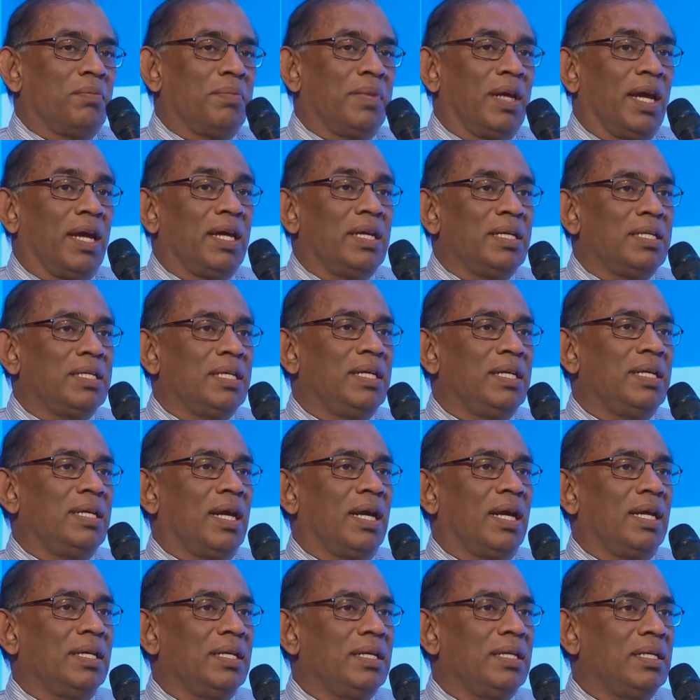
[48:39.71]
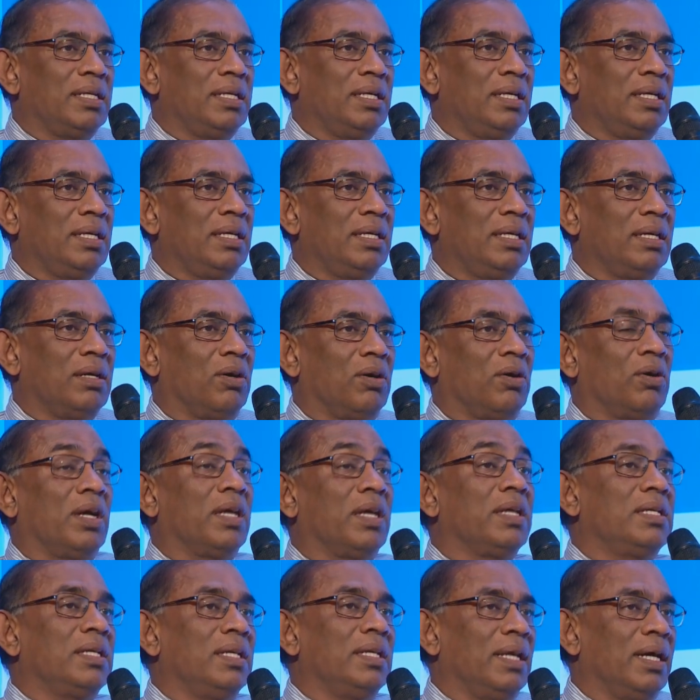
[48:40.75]
1990 or
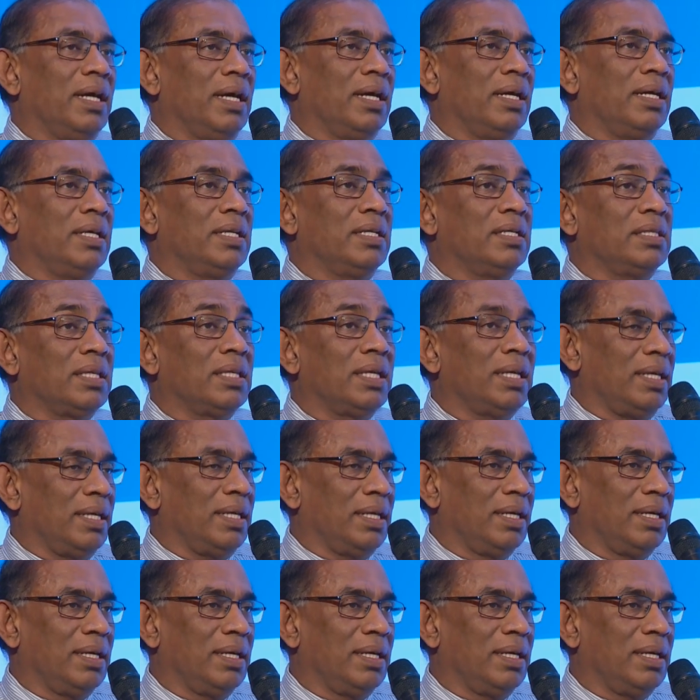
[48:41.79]
83,